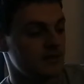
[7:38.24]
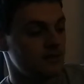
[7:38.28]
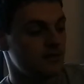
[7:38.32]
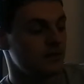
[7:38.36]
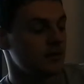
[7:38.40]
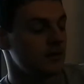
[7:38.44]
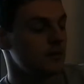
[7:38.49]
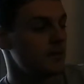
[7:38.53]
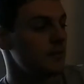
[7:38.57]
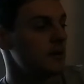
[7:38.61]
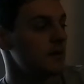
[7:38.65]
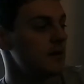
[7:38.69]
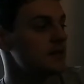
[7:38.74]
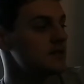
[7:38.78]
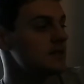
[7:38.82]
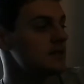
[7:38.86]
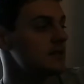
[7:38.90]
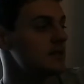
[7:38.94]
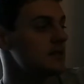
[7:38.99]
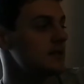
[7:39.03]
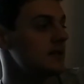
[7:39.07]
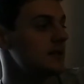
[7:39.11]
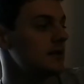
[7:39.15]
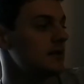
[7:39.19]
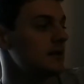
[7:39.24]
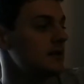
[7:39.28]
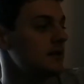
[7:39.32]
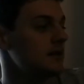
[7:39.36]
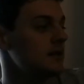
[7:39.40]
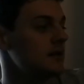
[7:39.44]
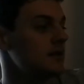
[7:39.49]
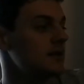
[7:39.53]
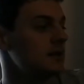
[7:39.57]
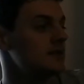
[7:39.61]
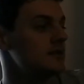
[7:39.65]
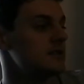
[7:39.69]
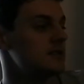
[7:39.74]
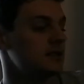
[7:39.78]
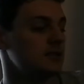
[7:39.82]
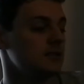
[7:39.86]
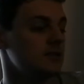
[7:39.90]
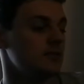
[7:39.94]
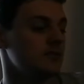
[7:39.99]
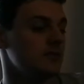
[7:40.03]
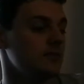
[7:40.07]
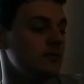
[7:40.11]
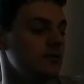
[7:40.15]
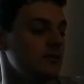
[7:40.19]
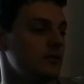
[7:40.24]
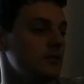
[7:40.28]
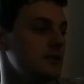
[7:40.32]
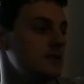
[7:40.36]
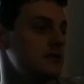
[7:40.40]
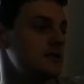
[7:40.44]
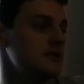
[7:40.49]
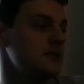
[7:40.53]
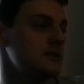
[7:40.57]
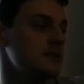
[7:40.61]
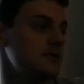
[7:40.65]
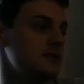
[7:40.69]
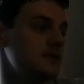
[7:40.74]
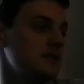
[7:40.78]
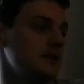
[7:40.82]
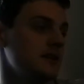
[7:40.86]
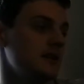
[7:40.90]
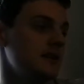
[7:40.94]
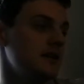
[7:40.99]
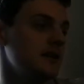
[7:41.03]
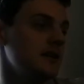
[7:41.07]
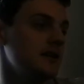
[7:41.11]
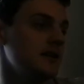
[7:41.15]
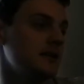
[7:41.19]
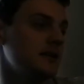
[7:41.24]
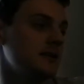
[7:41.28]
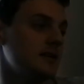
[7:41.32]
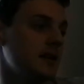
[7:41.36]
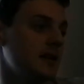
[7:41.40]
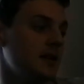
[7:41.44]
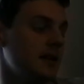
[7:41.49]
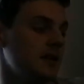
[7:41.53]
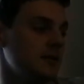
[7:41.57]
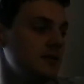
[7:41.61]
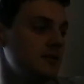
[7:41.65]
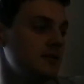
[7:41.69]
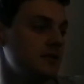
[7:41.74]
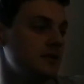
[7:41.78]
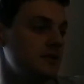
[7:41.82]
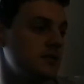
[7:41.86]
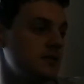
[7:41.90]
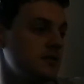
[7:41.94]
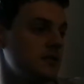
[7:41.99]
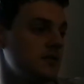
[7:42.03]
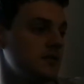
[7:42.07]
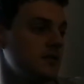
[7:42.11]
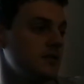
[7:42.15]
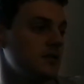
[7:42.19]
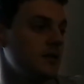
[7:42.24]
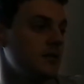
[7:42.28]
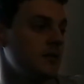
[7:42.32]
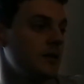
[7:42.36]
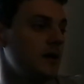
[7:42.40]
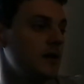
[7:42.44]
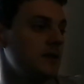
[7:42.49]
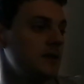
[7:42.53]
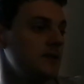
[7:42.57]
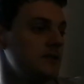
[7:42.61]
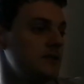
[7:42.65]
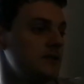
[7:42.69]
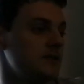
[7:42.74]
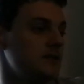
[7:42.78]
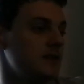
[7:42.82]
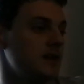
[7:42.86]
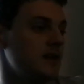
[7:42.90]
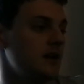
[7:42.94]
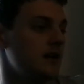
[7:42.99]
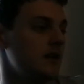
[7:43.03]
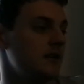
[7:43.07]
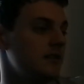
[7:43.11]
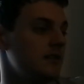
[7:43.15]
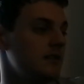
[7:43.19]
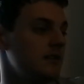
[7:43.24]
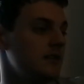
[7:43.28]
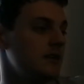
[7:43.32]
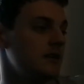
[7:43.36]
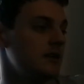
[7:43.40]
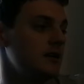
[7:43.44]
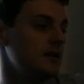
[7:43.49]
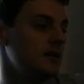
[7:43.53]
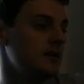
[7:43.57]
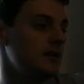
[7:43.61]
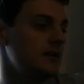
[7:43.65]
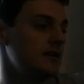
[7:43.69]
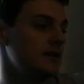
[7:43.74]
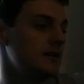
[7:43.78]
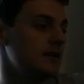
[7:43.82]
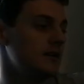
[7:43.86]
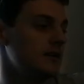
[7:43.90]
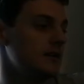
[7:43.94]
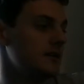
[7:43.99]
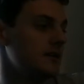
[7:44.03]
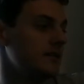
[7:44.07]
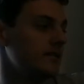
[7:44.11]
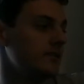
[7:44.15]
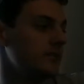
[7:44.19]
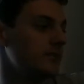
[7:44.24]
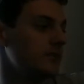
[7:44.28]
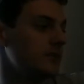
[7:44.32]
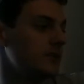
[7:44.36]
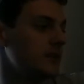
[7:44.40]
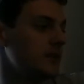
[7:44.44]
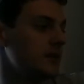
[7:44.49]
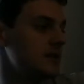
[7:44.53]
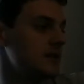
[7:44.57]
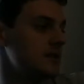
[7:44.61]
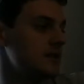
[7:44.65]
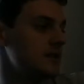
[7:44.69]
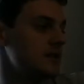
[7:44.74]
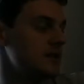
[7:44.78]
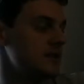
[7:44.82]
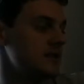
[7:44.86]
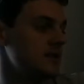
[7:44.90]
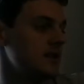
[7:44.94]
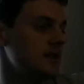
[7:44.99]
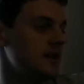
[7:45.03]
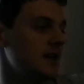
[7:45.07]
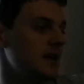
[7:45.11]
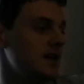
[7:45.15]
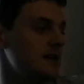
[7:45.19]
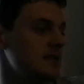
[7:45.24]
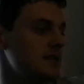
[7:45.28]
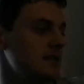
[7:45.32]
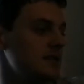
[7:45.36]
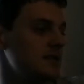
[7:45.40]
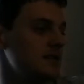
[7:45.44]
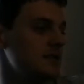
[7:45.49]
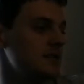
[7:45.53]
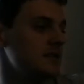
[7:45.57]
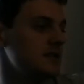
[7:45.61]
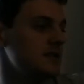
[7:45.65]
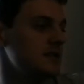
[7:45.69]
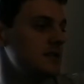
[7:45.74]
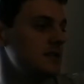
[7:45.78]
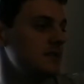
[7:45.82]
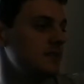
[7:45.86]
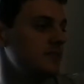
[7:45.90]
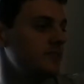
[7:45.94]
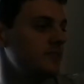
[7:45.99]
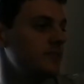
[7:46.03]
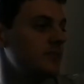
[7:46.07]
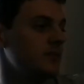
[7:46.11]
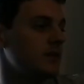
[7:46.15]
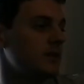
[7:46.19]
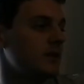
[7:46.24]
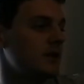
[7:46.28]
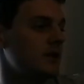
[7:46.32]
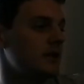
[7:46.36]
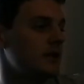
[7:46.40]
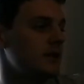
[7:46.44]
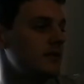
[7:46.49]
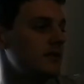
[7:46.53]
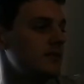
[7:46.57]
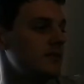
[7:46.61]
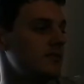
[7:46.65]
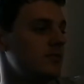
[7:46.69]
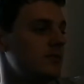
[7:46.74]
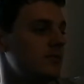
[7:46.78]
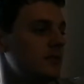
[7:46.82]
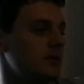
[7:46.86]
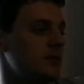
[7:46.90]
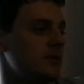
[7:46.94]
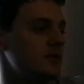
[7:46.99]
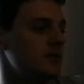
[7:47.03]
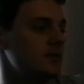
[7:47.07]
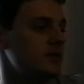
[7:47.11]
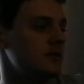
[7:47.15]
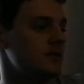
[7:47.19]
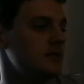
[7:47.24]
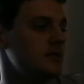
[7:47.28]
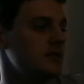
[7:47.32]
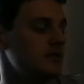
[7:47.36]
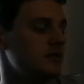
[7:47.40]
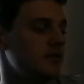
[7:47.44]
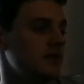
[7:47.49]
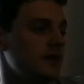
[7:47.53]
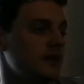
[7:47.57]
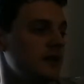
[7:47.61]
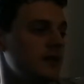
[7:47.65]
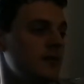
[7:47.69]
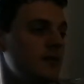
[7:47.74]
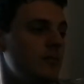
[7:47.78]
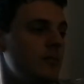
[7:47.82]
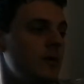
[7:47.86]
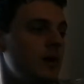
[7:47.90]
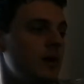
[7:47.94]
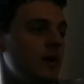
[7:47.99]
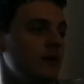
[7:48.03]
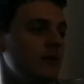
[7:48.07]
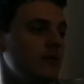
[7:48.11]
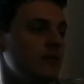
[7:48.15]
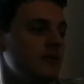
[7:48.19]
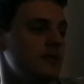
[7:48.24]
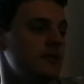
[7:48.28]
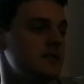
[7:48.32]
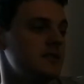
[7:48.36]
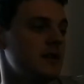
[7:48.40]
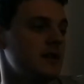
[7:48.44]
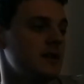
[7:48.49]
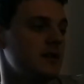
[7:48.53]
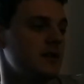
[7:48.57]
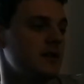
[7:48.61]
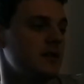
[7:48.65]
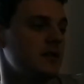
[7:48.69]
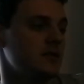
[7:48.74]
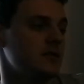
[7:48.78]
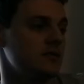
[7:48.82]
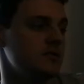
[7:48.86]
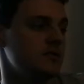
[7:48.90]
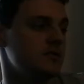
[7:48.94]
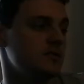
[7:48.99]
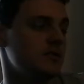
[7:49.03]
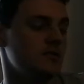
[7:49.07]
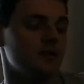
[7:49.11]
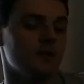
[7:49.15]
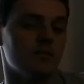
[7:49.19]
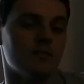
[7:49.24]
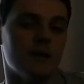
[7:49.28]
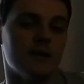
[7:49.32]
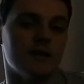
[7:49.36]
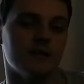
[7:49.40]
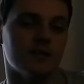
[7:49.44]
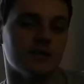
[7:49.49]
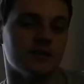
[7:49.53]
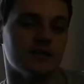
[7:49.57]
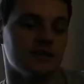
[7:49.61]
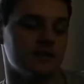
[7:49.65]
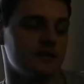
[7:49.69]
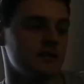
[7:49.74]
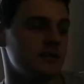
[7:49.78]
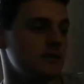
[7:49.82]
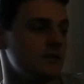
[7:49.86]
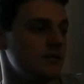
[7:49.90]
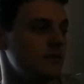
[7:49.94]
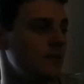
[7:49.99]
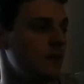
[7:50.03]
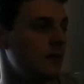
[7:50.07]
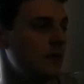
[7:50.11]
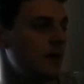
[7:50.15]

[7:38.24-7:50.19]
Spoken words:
of an emergency. So this is a link that helps the command staff, assisting agencies, and promotes a unified command with set goals during a major incident.